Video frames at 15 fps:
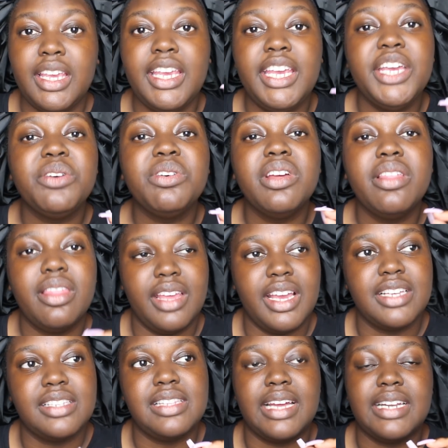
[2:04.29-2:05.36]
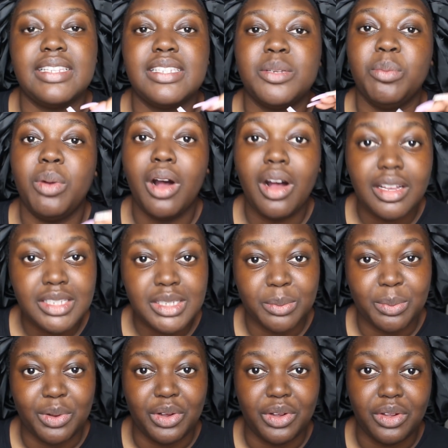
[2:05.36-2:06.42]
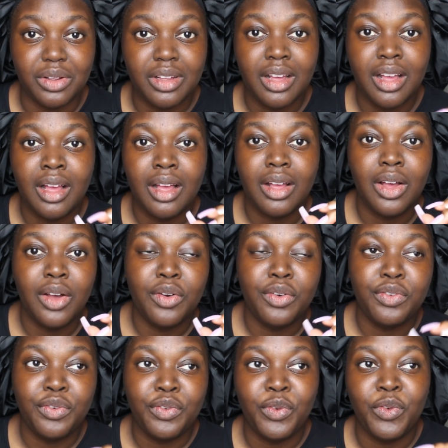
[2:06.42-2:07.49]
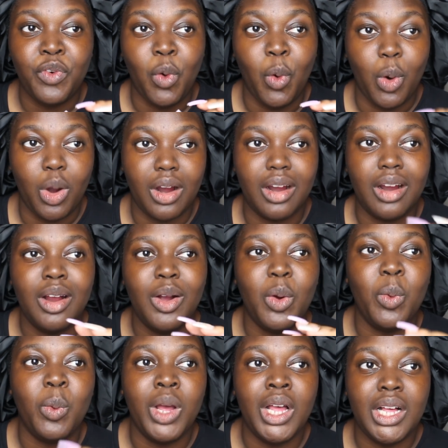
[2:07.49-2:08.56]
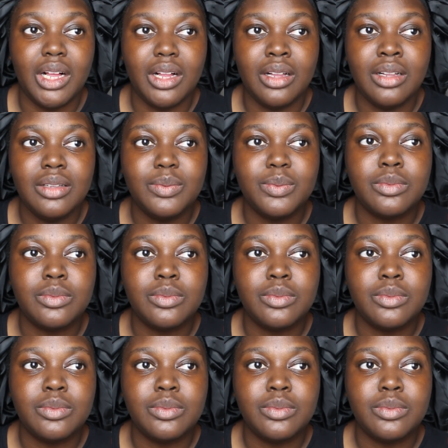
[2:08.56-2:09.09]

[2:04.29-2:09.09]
Kyra thinks that it's impossible for Will